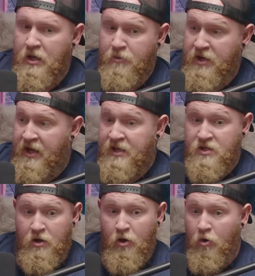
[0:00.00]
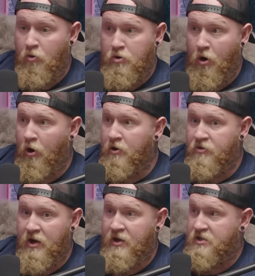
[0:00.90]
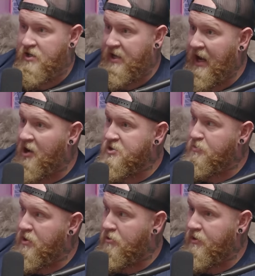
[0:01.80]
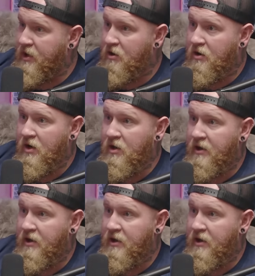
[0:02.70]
But he has a whole garden there. He's got his house built there.